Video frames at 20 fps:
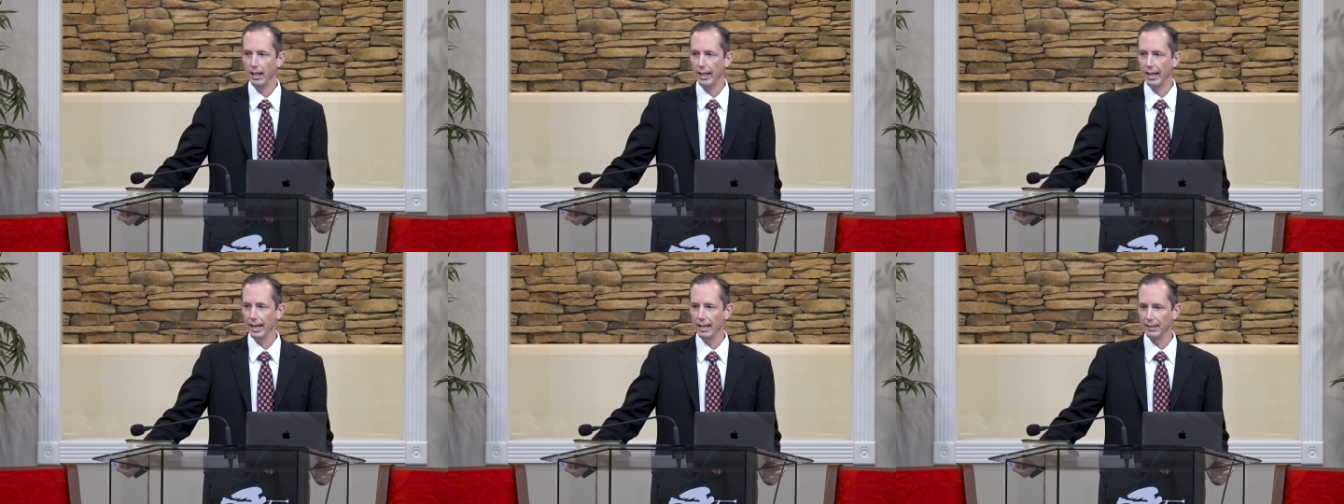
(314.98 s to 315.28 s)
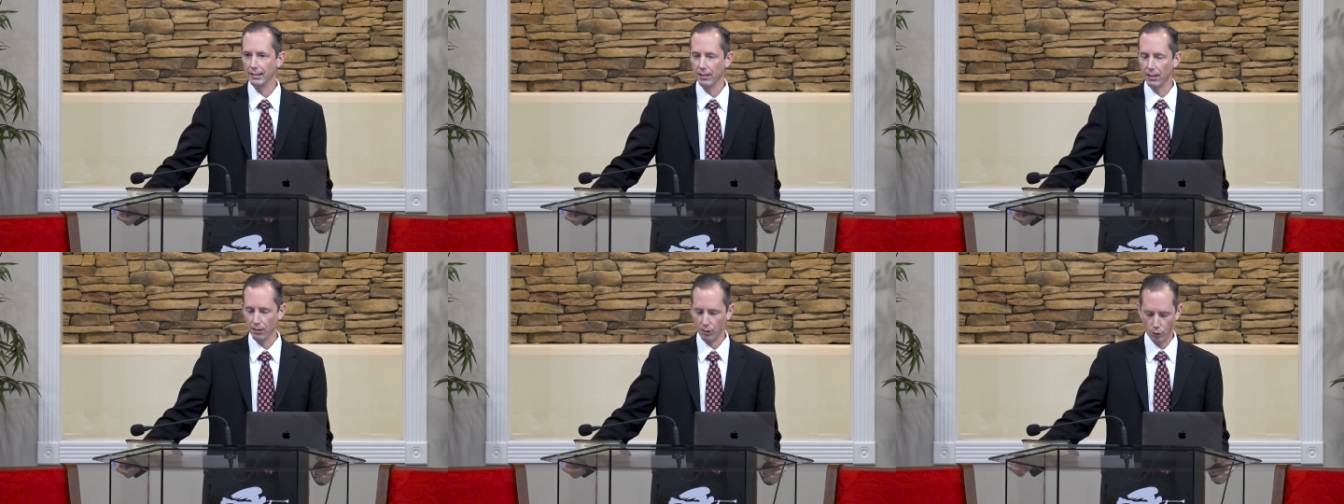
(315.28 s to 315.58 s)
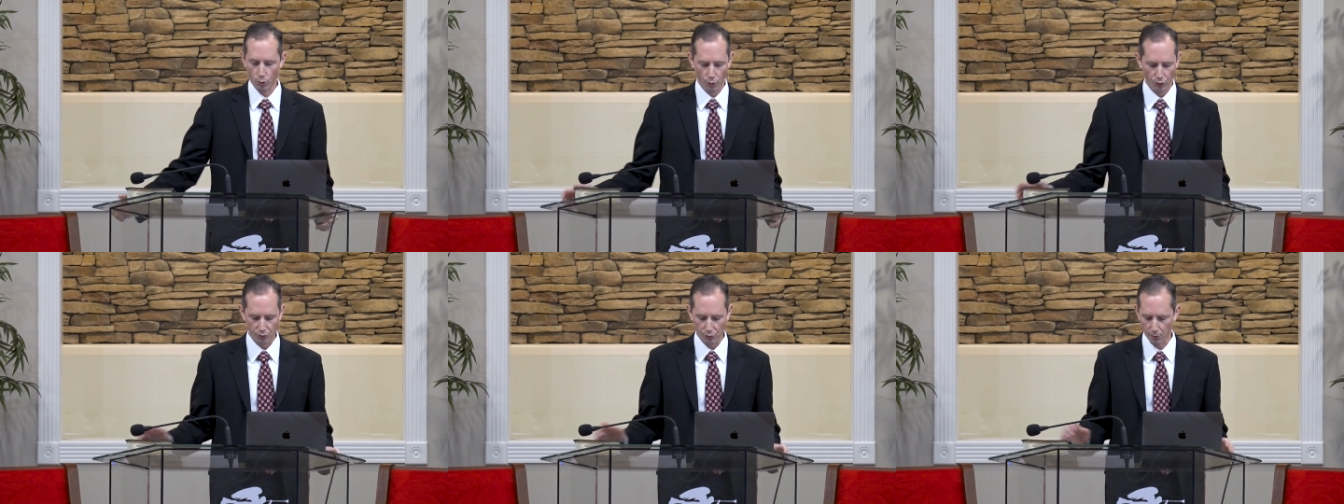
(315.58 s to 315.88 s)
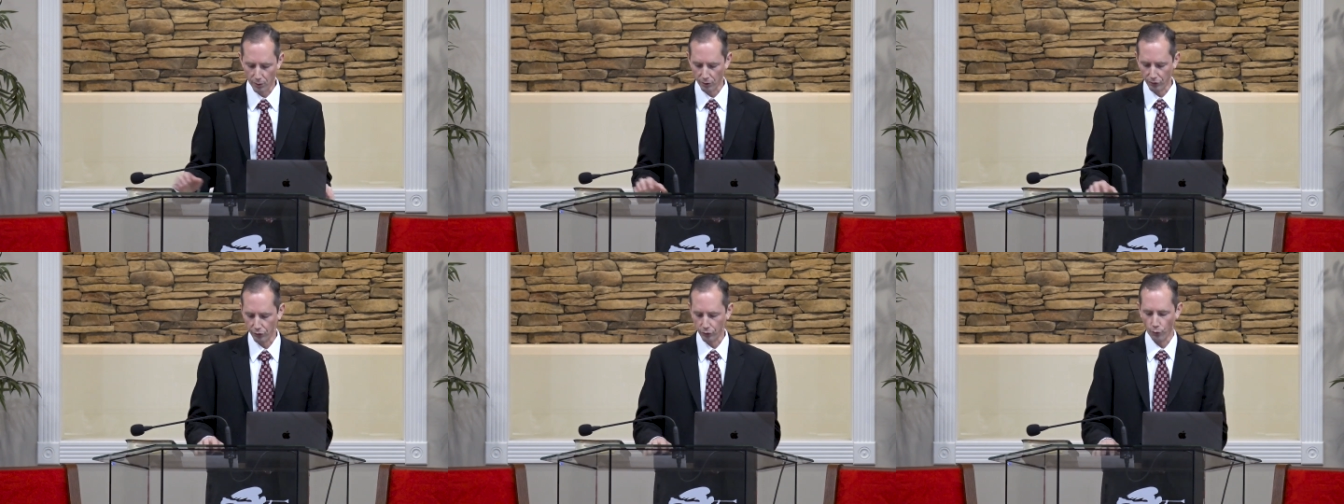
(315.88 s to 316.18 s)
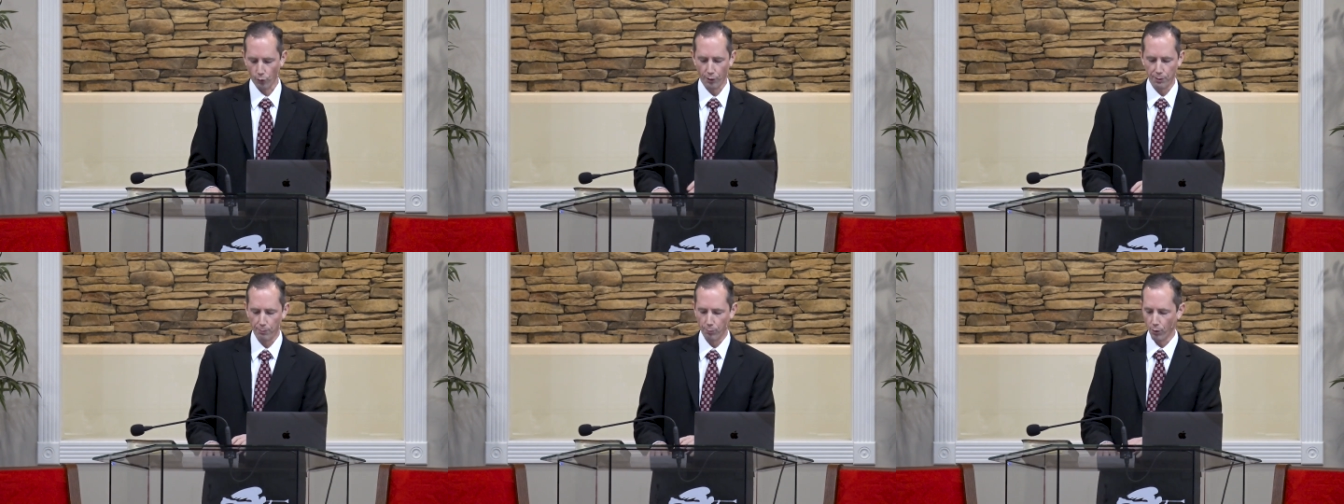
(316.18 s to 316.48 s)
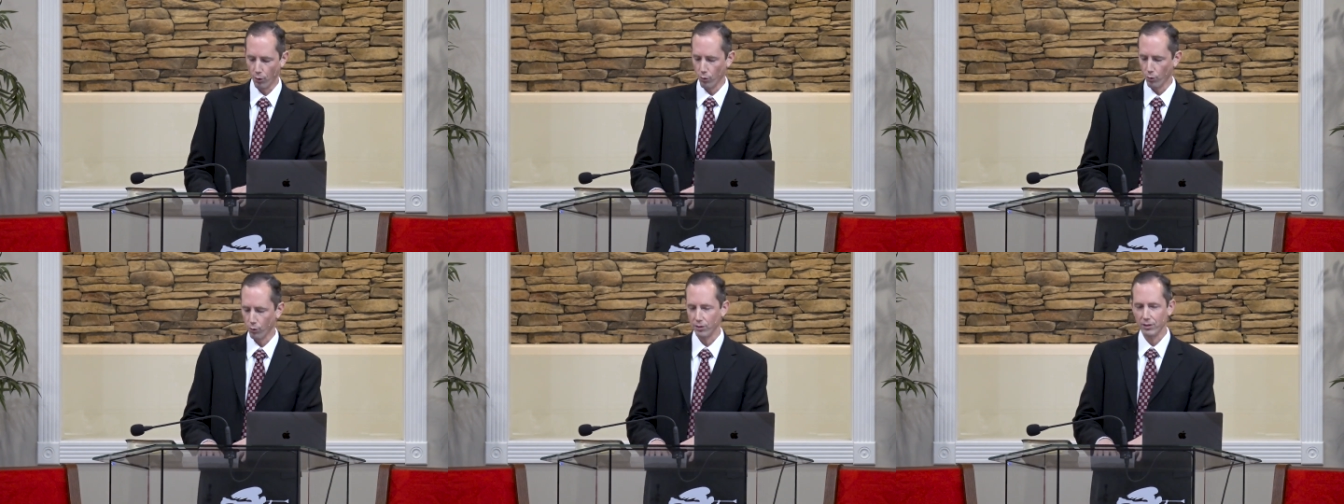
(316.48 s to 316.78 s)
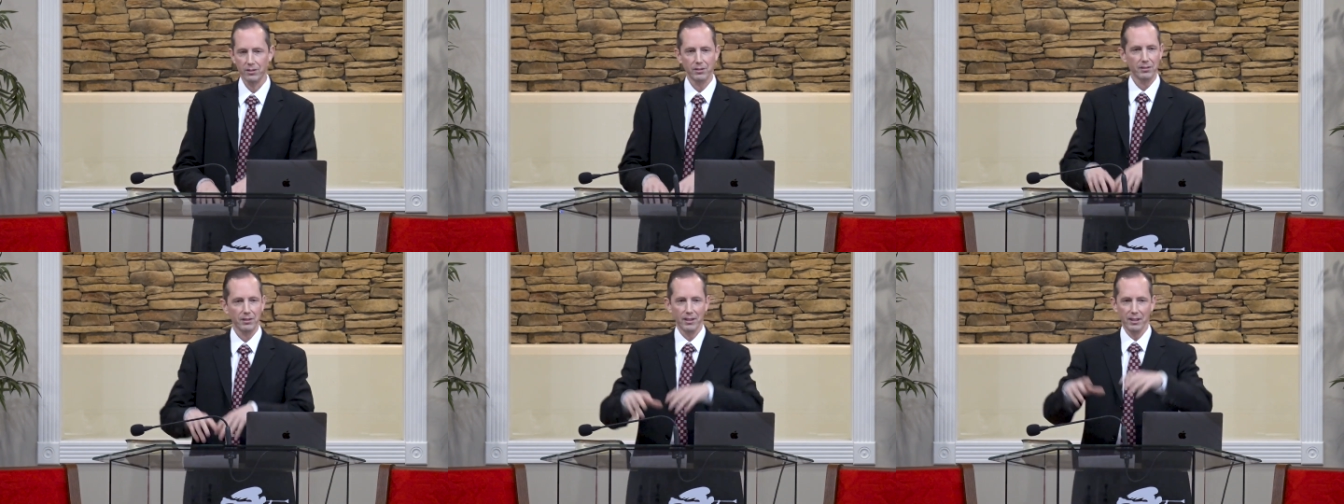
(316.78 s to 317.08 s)
And of course, when the story
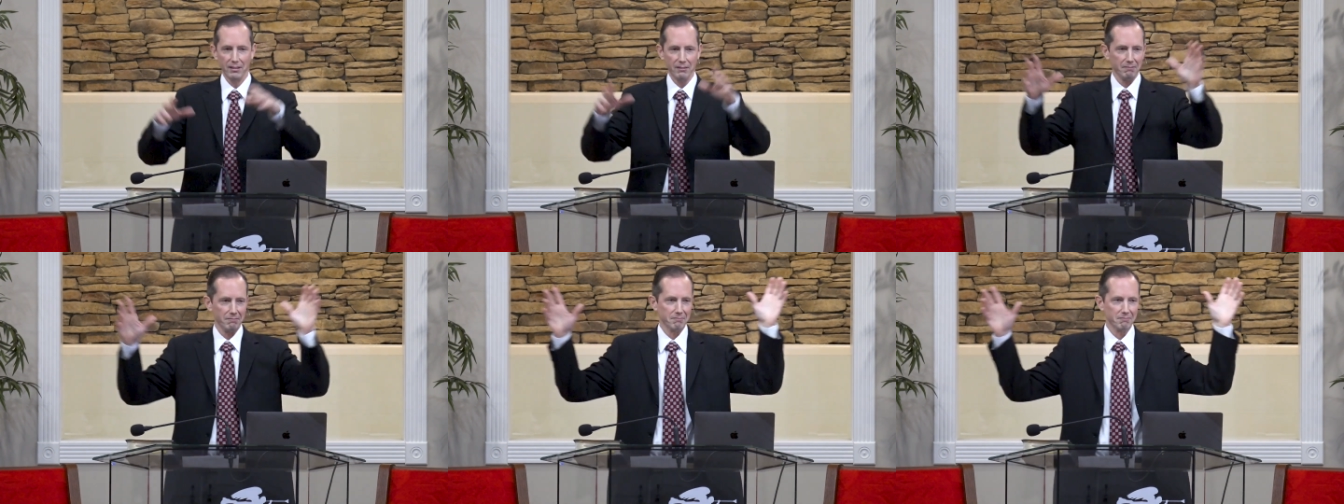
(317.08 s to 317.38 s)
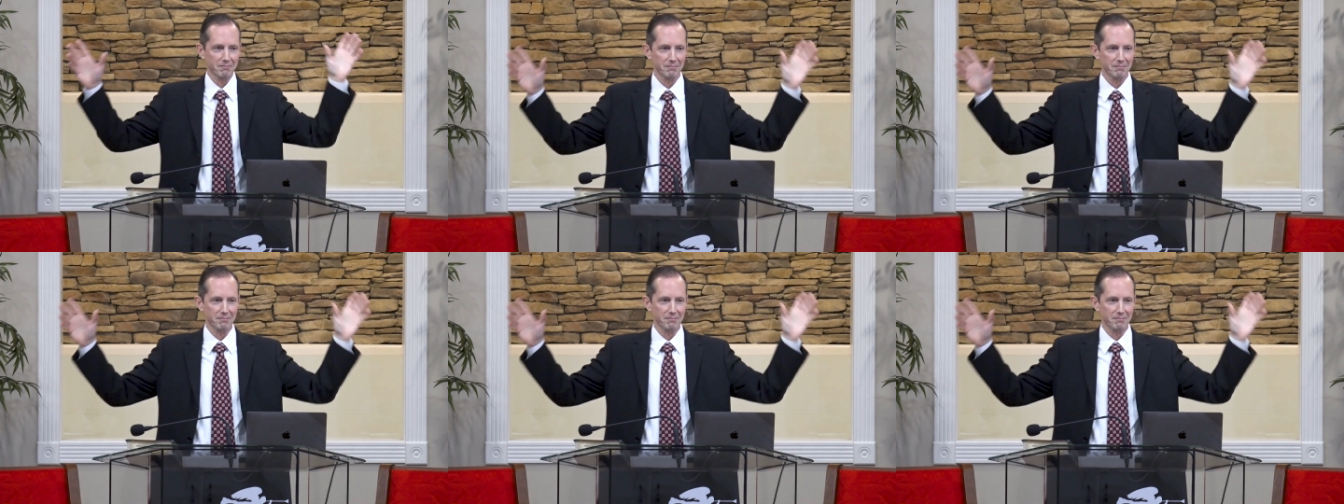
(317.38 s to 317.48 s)
broke, it